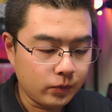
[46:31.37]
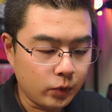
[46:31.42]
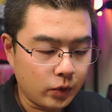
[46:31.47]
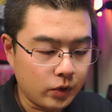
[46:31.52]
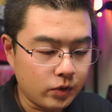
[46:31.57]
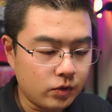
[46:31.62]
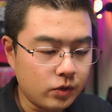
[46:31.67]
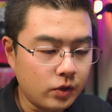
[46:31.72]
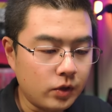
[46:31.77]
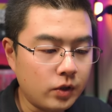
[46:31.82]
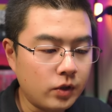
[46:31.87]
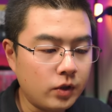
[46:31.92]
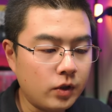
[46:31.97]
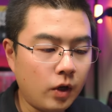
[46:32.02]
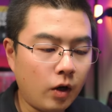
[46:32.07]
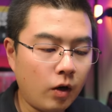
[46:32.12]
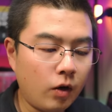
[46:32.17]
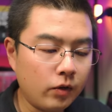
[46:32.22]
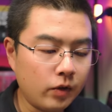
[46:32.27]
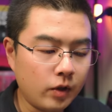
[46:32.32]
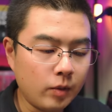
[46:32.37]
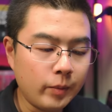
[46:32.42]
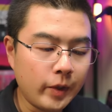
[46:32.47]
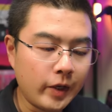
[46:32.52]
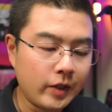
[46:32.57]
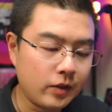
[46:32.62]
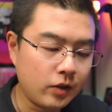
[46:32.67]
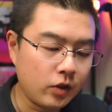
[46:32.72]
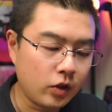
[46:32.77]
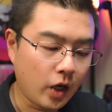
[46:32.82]
you can see all the
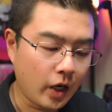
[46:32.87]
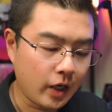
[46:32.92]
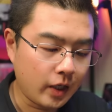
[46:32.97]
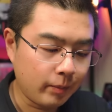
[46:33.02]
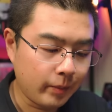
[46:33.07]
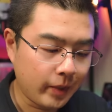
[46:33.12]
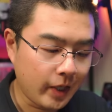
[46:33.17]
amazing tiny